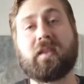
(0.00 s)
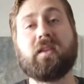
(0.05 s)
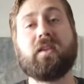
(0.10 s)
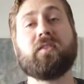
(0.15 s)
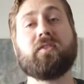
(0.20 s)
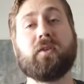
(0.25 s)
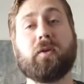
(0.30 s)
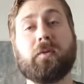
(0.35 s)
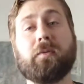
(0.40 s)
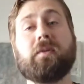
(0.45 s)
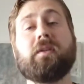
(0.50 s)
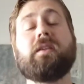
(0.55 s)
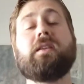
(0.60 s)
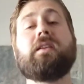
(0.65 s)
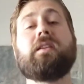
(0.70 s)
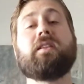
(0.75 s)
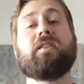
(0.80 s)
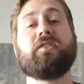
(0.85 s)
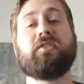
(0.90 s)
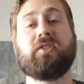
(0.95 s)
So
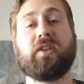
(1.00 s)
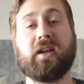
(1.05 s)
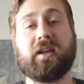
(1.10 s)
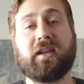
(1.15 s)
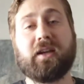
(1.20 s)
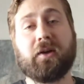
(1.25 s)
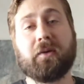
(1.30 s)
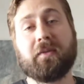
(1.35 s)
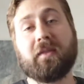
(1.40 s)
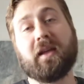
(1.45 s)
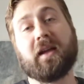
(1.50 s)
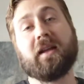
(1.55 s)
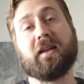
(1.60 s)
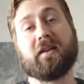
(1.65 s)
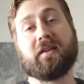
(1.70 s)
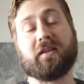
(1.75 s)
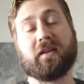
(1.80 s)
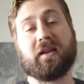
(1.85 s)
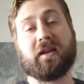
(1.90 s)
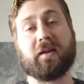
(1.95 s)
check out
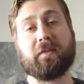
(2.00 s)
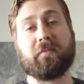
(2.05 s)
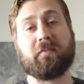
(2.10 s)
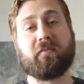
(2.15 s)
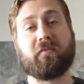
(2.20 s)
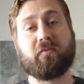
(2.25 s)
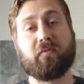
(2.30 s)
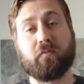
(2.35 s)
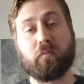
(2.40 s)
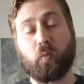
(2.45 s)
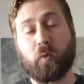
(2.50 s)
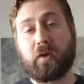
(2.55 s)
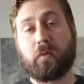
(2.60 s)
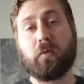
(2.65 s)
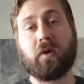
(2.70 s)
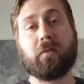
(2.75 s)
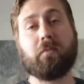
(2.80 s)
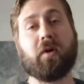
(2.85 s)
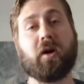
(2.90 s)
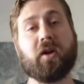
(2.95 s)
that week
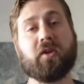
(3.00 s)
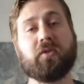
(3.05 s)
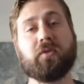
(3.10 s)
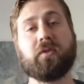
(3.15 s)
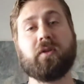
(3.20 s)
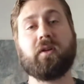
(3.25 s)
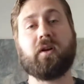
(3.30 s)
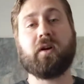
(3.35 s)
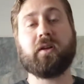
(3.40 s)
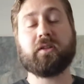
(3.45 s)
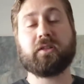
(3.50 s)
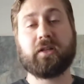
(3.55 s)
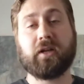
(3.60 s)
1 module on